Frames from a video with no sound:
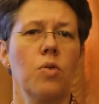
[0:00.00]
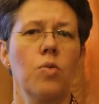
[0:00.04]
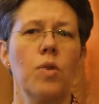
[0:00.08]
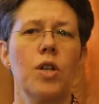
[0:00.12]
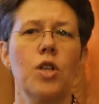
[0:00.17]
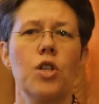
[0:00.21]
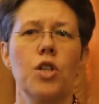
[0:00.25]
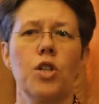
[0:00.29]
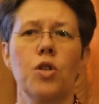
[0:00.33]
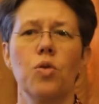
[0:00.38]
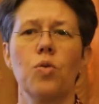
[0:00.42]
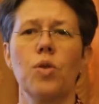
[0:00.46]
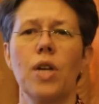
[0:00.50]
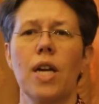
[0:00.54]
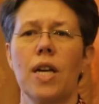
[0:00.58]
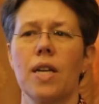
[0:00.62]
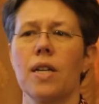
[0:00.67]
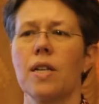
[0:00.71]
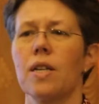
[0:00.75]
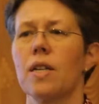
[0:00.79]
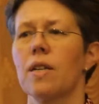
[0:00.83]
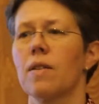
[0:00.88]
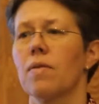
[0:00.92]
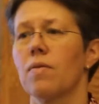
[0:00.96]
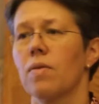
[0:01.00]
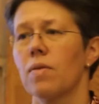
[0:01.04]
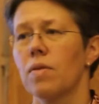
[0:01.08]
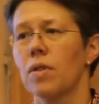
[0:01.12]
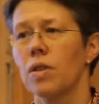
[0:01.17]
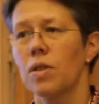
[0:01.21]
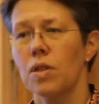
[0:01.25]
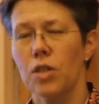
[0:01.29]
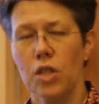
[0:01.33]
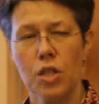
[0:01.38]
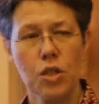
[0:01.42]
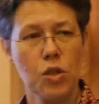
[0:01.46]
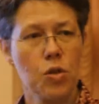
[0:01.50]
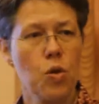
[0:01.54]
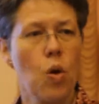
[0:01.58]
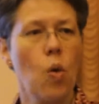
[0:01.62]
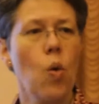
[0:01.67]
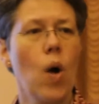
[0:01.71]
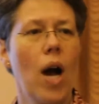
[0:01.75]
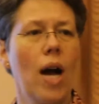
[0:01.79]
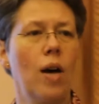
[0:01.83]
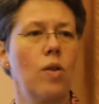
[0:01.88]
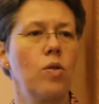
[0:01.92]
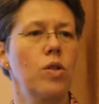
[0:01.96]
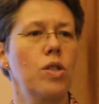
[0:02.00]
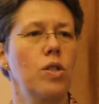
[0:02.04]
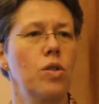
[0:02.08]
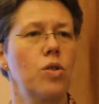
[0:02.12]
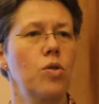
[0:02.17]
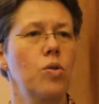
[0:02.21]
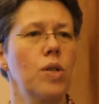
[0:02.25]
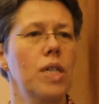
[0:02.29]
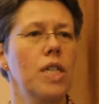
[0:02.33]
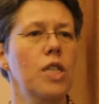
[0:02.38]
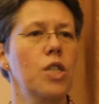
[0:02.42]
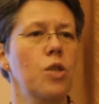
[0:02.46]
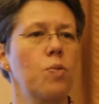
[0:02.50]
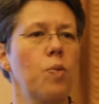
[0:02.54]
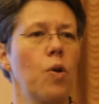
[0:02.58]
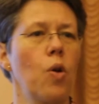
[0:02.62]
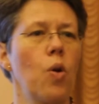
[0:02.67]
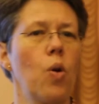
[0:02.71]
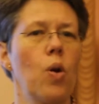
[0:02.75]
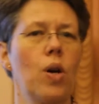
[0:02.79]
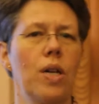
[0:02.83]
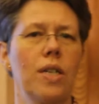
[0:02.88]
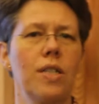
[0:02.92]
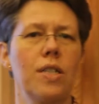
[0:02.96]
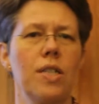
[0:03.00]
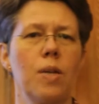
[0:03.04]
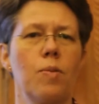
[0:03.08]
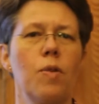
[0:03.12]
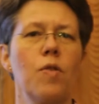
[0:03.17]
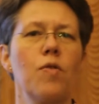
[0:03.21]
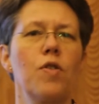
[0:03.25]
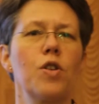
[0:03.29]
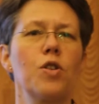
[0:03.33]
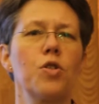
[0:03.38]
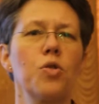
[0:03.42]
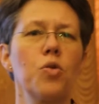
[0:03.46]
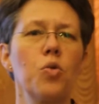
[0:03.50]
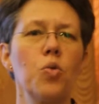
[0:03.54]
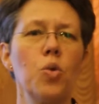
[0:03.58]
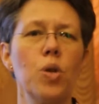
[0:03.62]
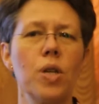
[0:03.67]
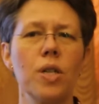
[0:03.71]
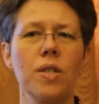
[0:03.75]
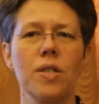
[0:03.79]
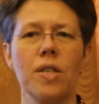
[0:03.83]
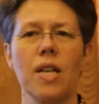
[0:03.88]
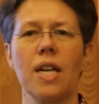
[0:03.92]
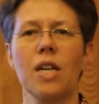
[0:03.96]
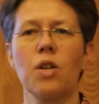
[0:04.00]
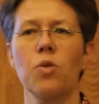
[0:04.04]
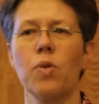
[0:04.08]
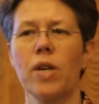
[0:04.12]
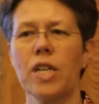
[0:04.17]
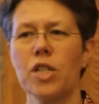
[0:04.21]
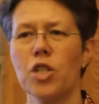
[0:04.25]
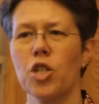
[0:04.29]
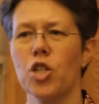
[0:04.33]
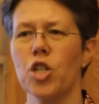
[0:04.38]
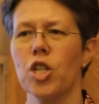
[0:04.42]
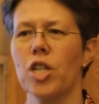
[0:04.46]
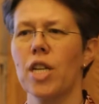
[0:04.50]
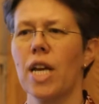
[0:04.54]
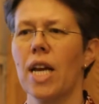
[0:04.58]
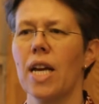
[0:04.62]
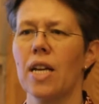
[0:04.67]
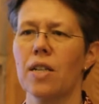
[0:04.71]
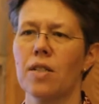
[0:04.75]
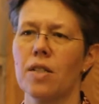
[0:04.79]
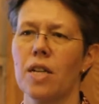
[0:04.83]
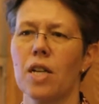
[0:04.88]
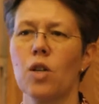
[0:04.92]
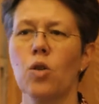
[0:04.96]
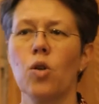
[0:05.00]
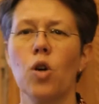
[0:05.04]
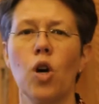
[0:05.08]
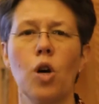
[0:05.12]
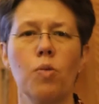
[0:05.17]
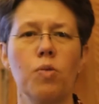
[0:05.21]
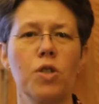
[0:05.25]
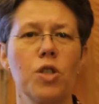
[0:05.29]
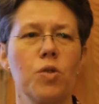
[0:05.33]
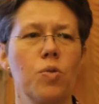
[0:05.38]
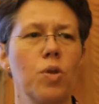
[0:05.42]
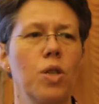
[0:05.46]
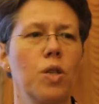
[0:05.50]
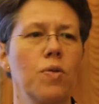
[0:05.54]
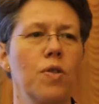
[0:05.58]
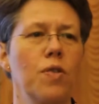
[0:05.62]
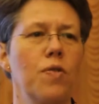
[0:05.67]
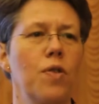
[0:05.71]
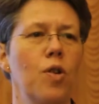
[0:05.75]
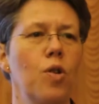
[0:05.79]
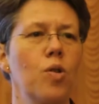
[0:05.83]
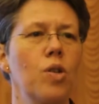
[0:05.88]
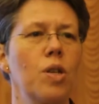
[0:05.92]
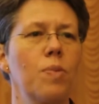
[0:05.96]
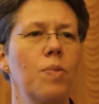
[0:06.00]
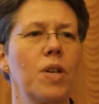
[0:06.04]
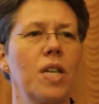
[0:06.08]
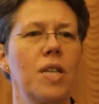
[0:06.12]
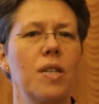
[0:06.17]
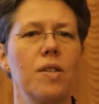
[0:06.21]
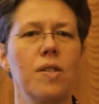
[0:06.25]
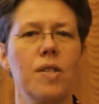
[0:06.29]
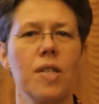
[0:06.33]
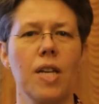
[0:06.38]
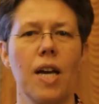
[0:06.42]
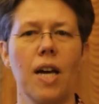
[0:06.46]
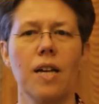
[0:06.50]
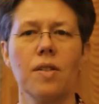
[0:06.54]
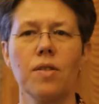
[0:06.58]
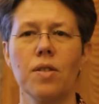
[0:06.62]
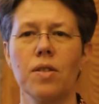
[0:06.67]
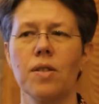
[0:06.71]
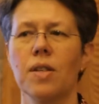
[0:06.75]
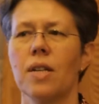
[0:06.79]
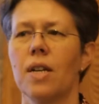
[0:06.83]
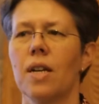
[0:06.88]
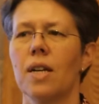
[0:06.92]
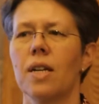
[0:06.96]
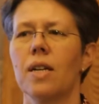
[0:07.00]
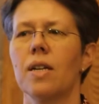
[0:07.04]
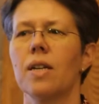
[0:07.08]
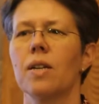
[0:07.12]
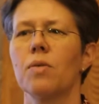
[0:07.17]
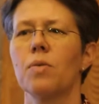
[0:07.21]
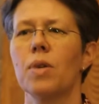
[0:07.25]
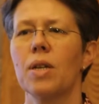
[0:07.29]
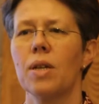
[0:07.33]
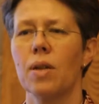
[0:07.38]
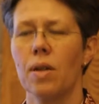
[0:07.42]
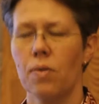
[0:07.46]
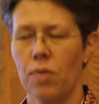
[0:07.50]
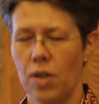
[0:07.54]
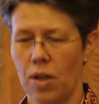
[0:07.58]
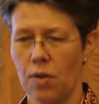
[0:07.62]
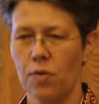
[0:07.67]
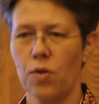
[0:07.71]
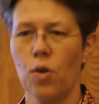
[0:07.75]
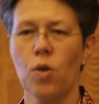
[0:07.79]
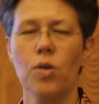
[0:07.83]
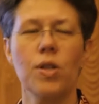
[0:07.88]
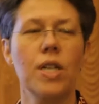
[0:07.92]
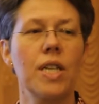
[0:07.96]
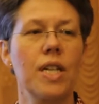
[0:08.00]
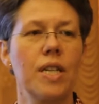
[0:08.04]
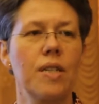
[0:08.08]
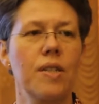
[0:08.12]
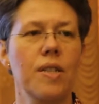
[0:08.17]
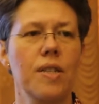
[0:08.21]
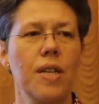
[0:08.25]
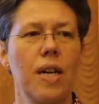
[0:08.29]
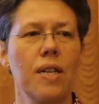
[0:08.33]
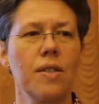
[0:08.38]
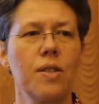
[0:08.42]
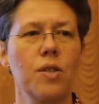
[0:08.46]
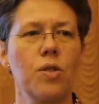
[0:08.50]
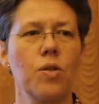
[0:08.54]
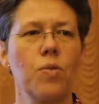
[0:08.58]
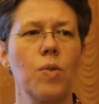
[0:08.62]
which you can just go out to explore, and some of the tools like questionnaires, like corpus work we've already been discussed, we have already discussed.